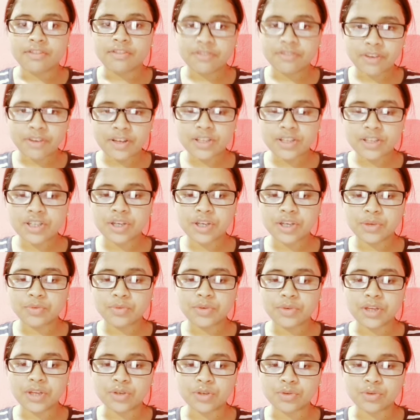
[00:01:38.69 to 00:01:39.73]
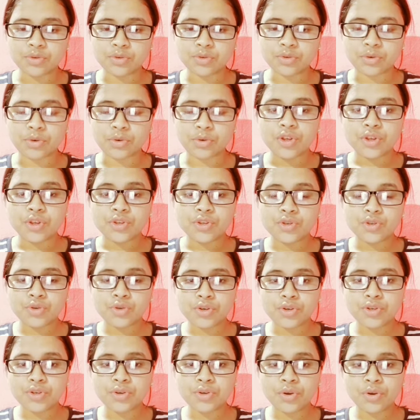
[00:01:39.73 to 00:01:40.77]
First thing you need to know,
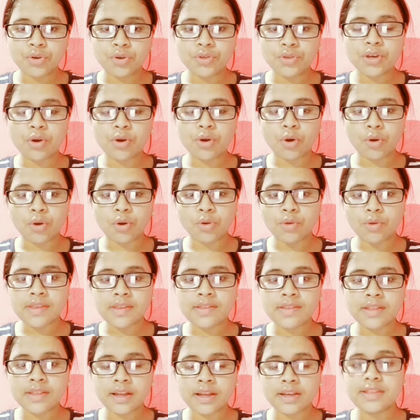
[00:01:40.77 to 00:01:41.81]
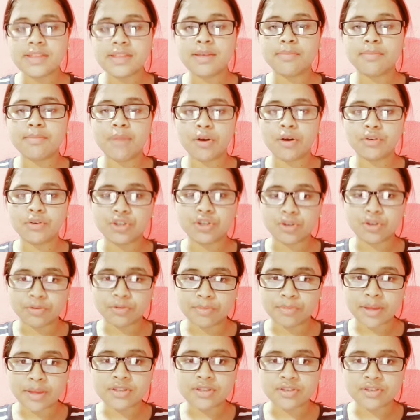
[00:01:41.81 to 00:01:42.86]
sociology always studies about
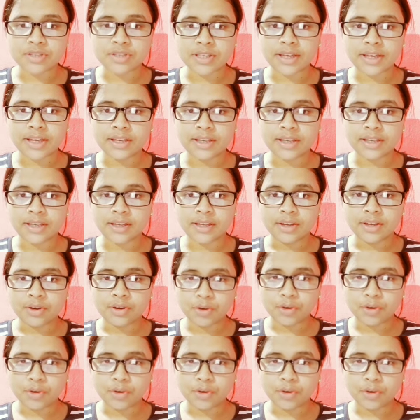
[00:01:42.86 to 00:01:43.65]
human society.